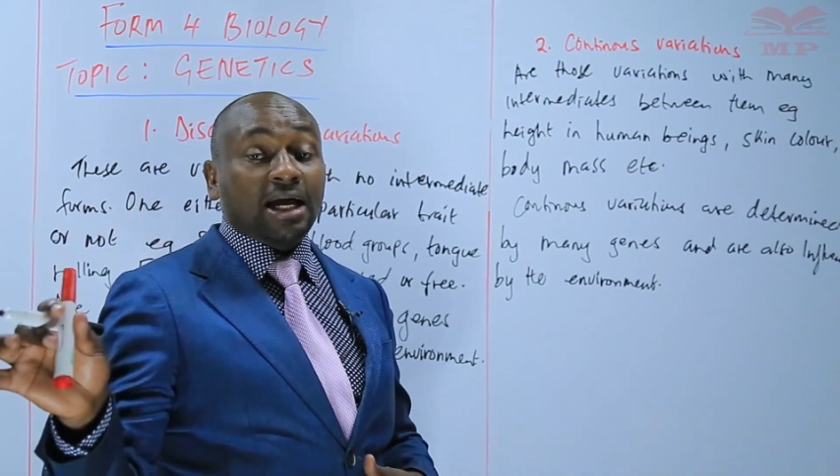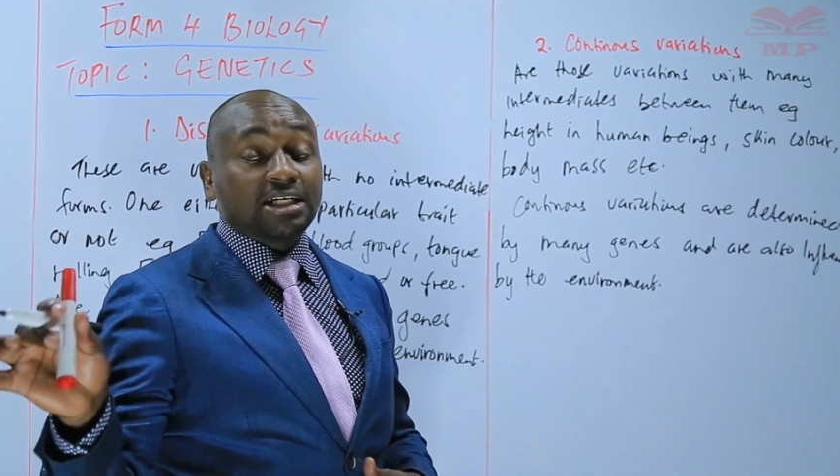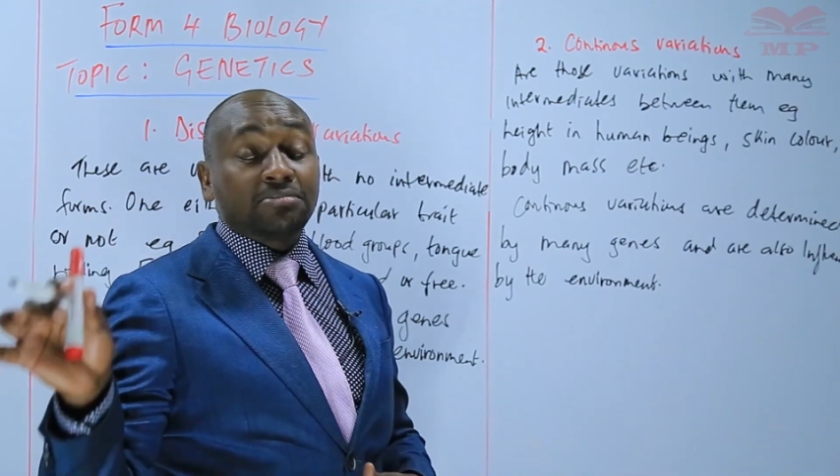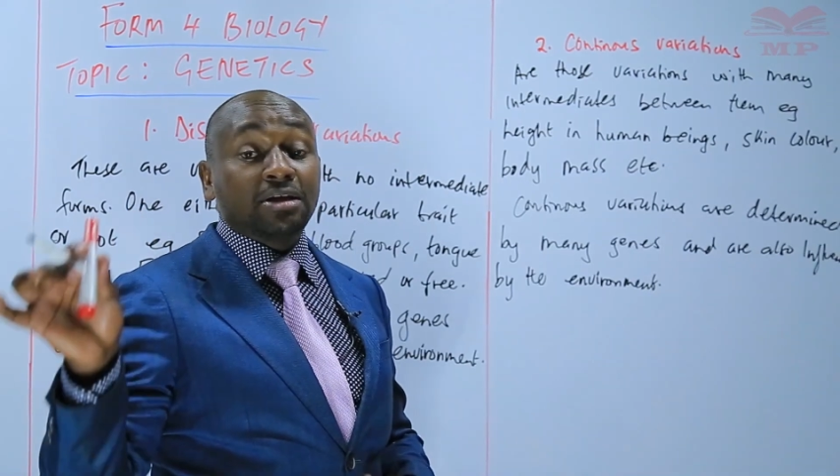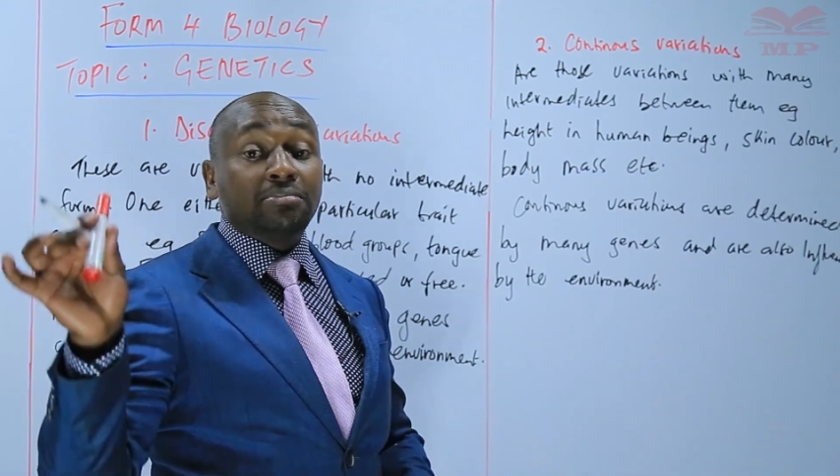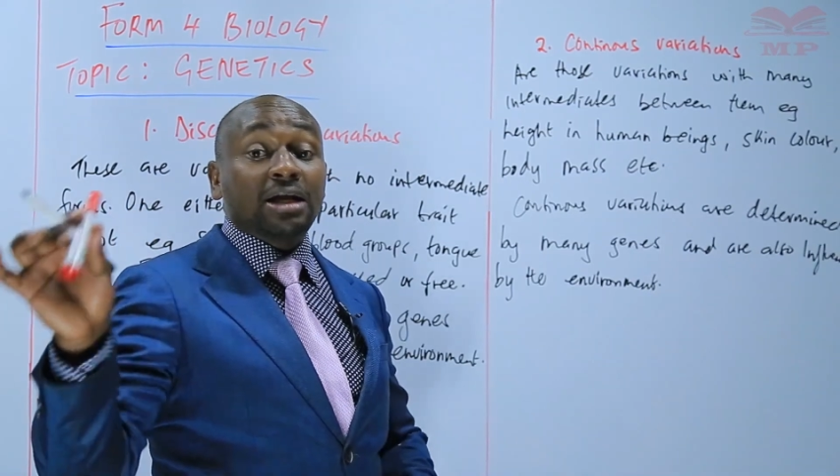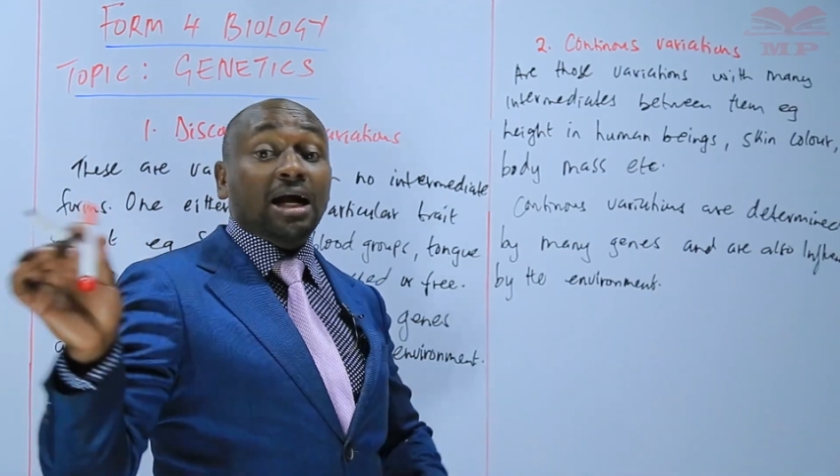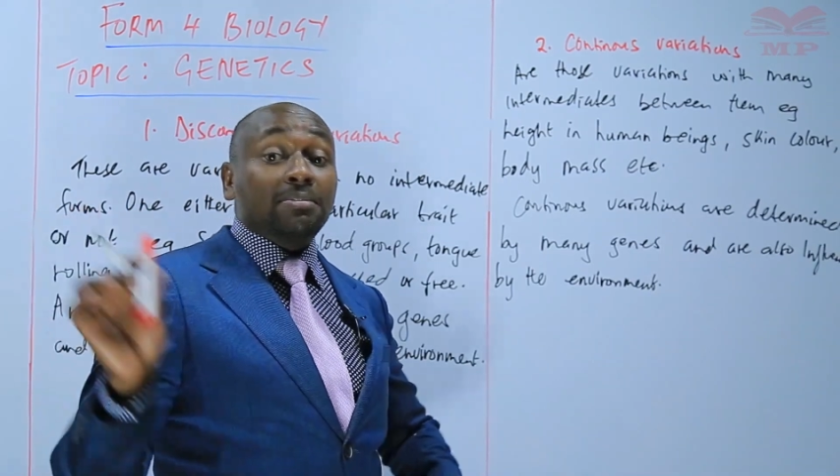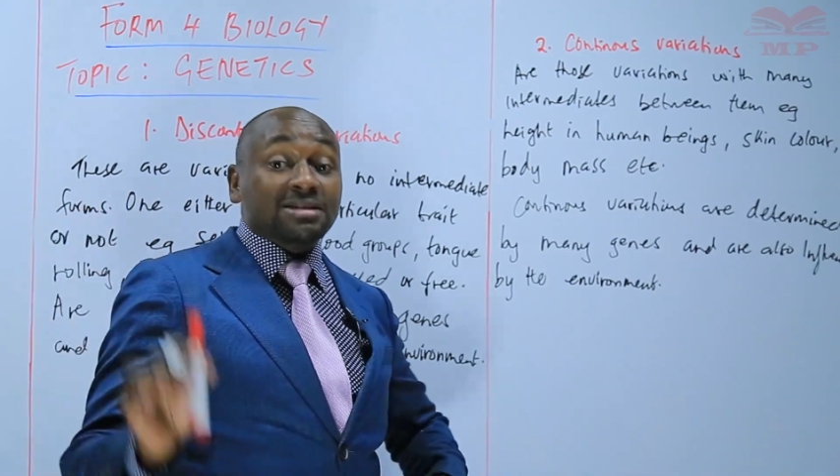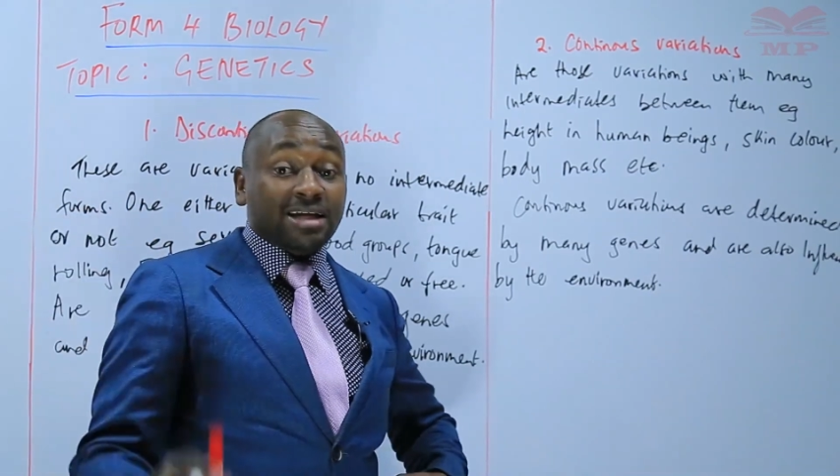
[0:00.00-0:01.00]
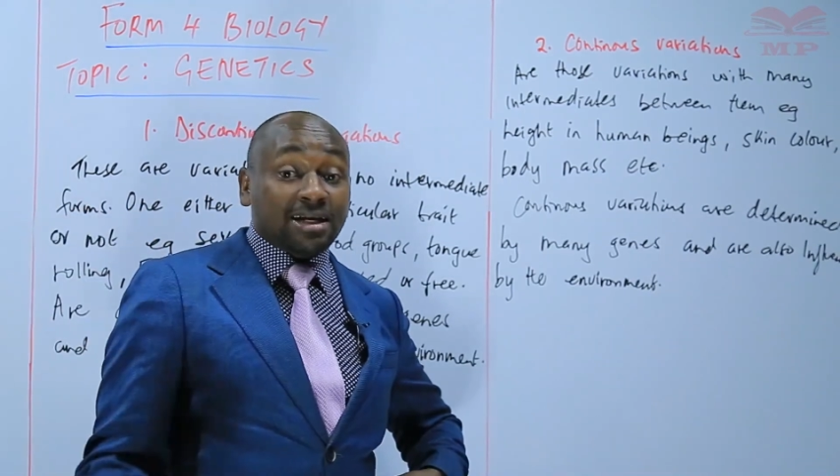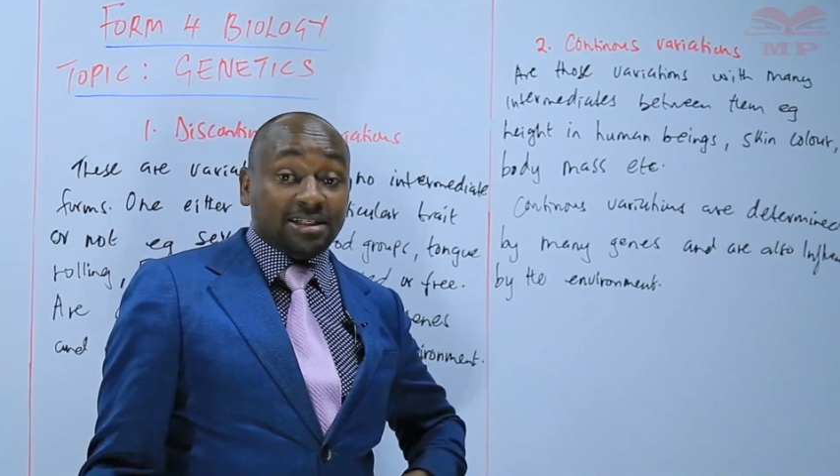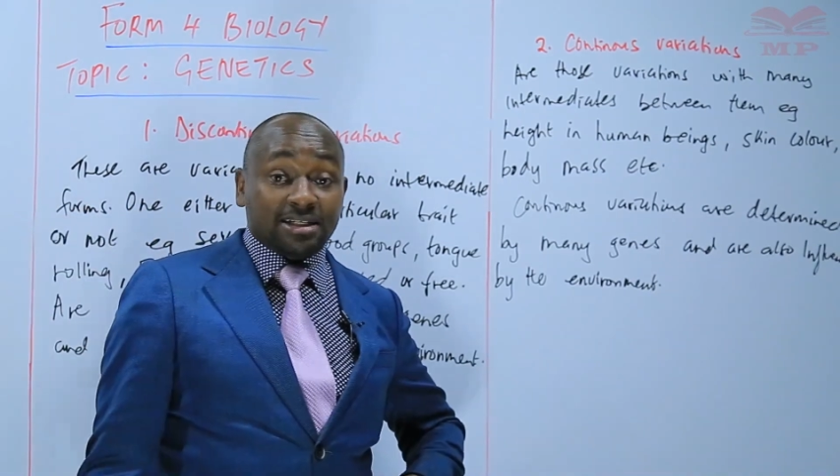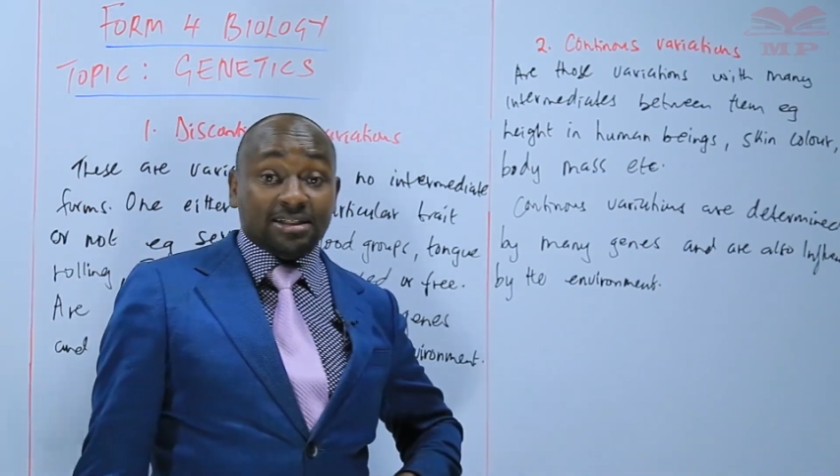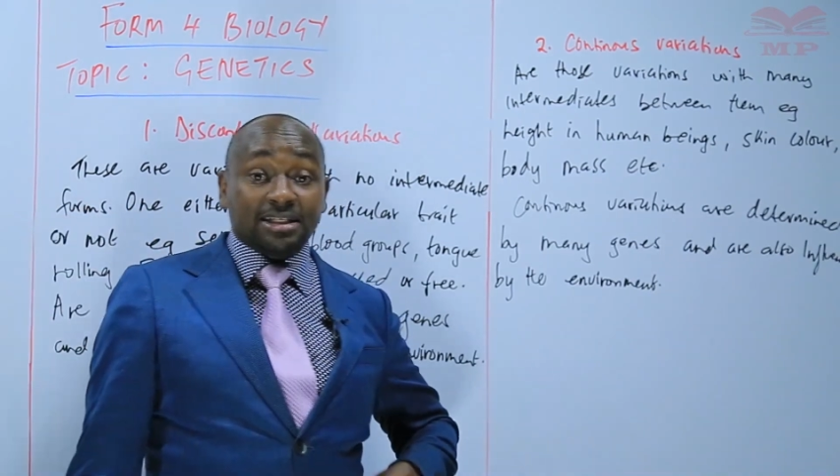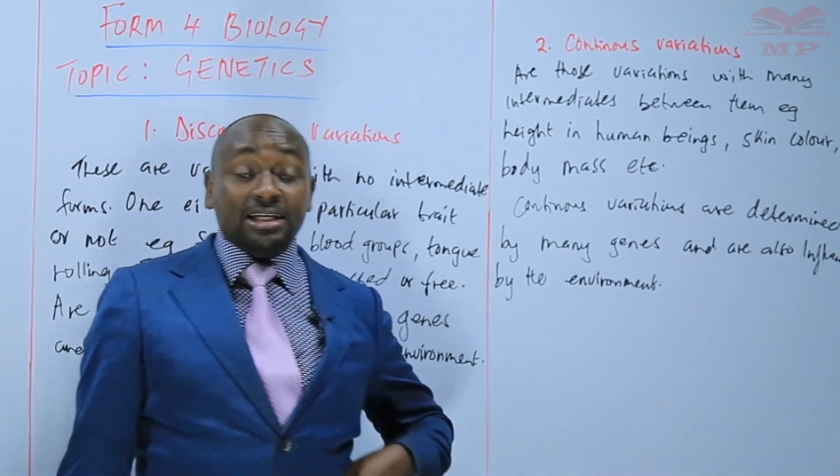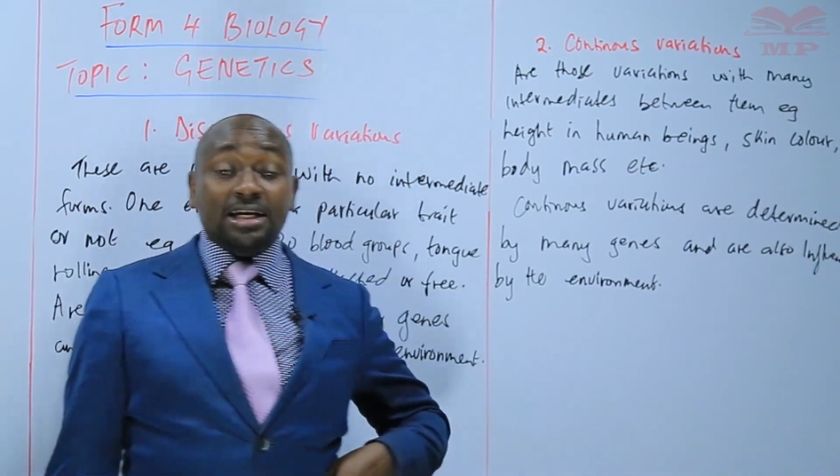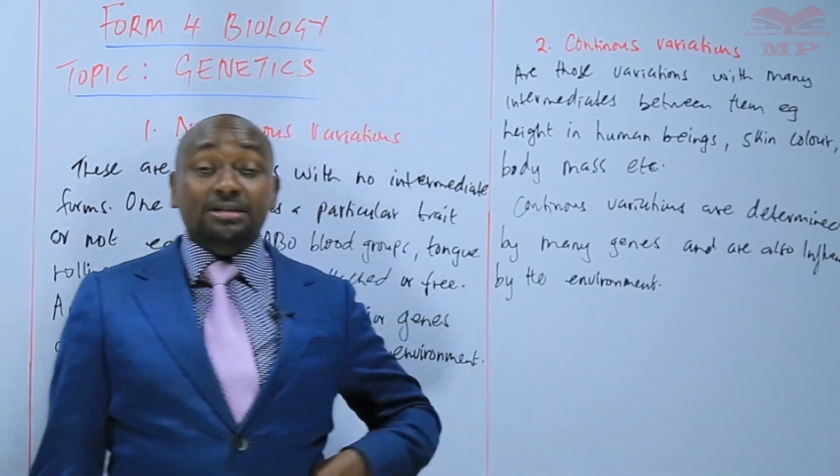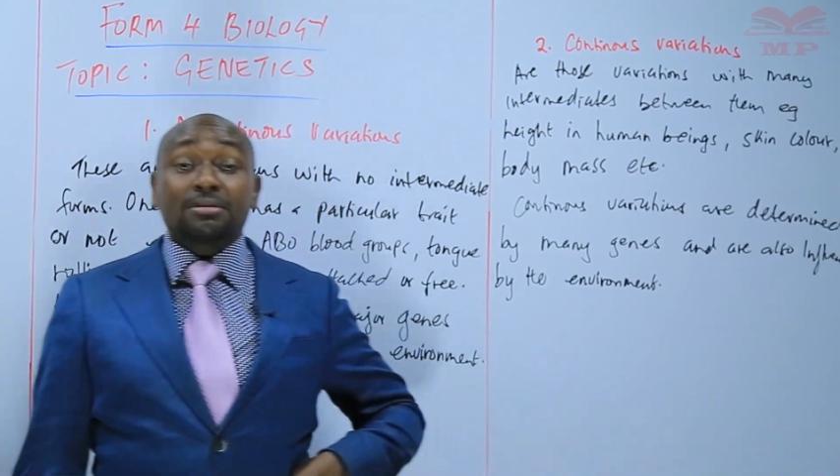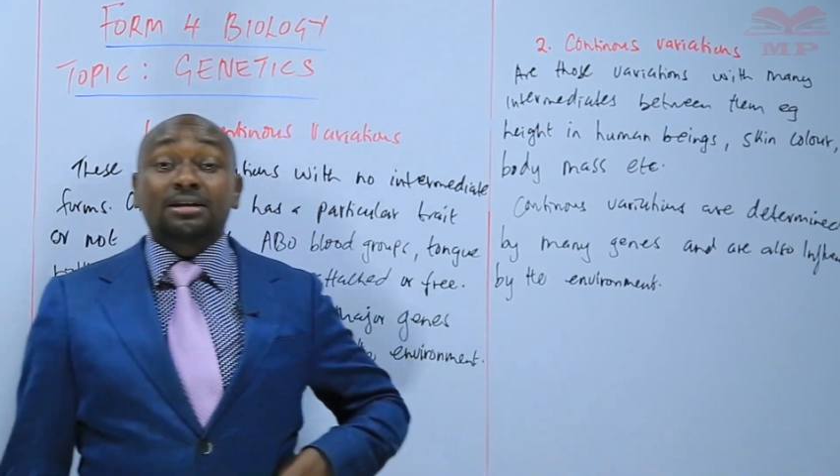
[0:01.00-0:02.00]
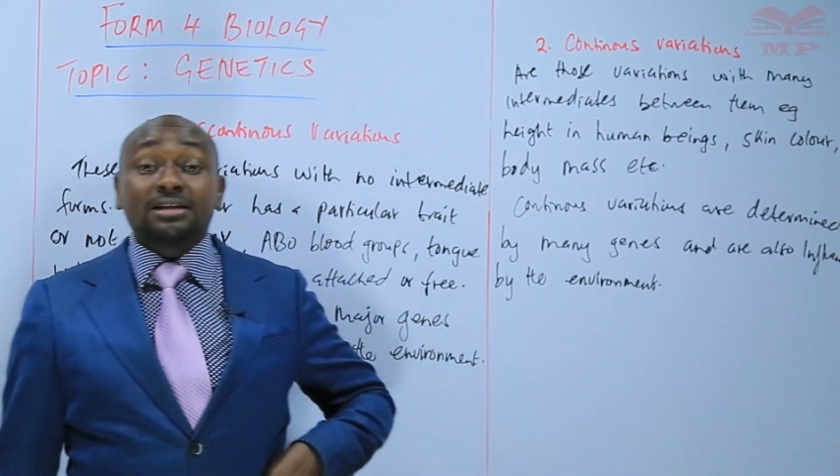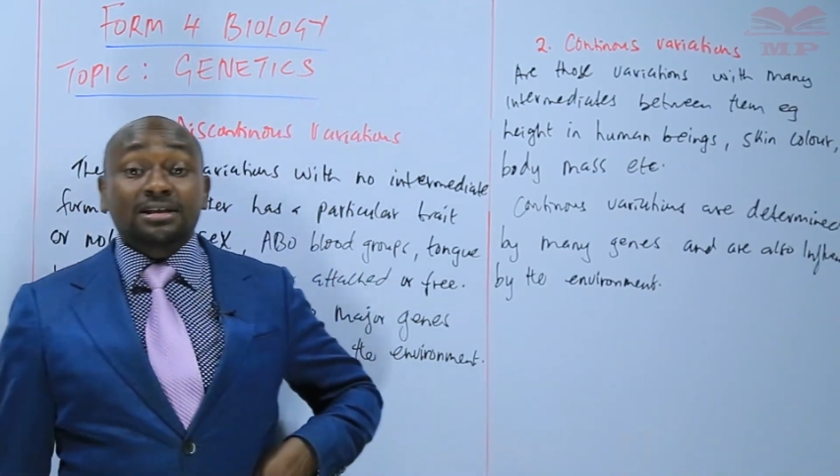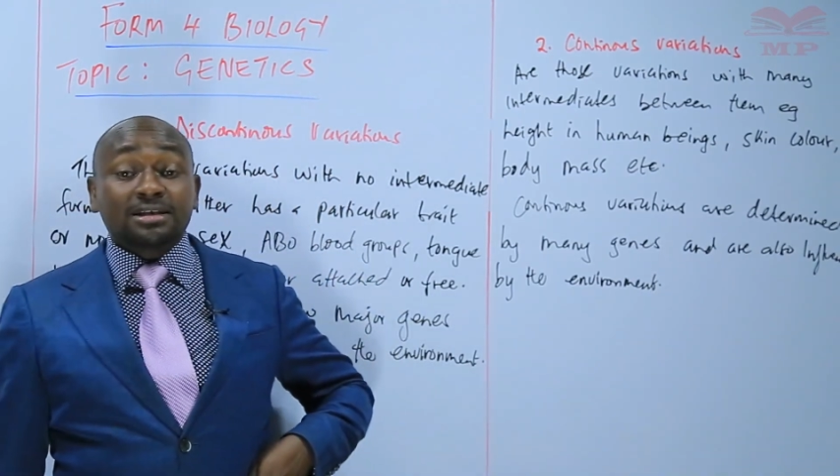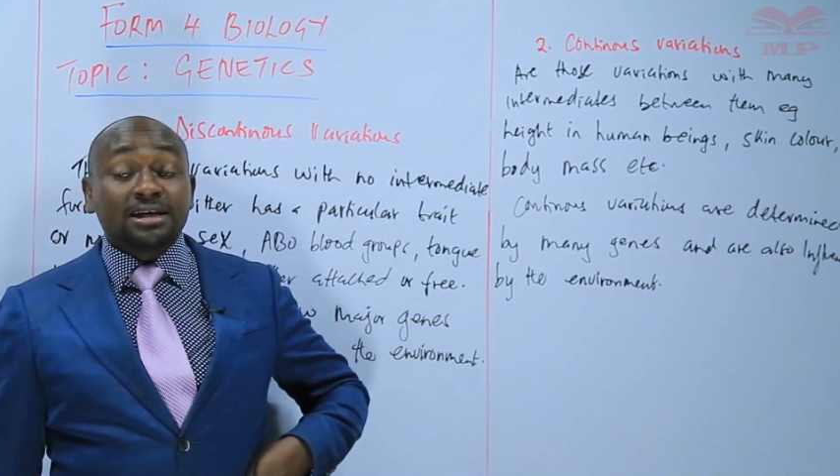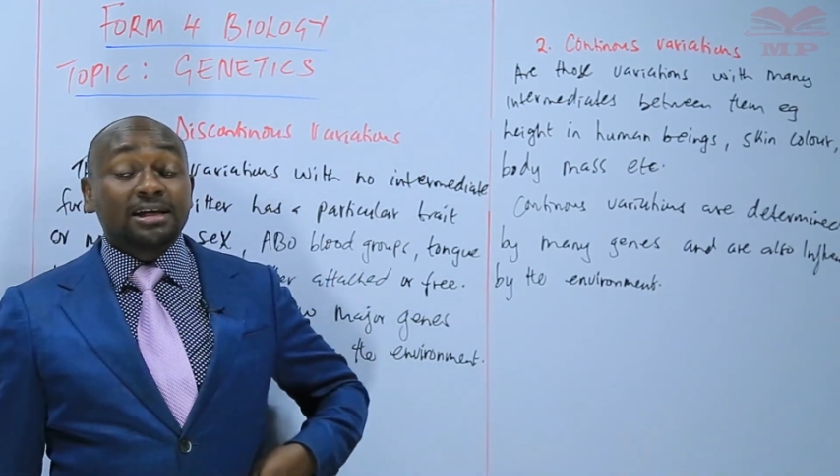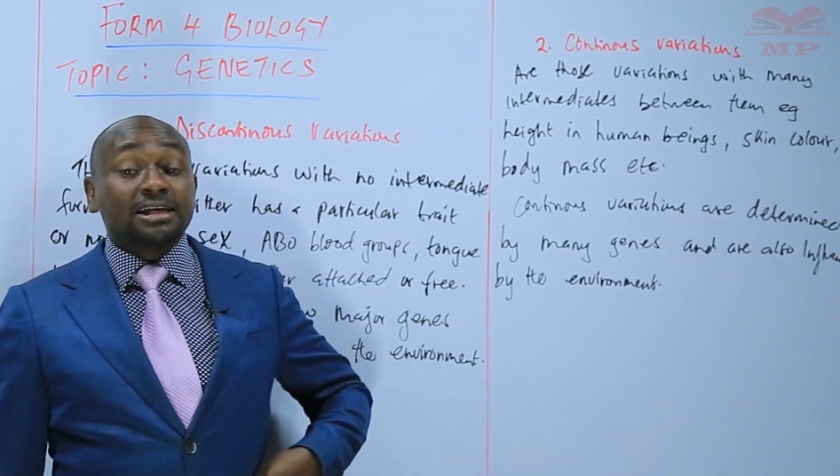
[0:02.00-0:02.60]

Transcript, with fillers: plant may become stunted in as much as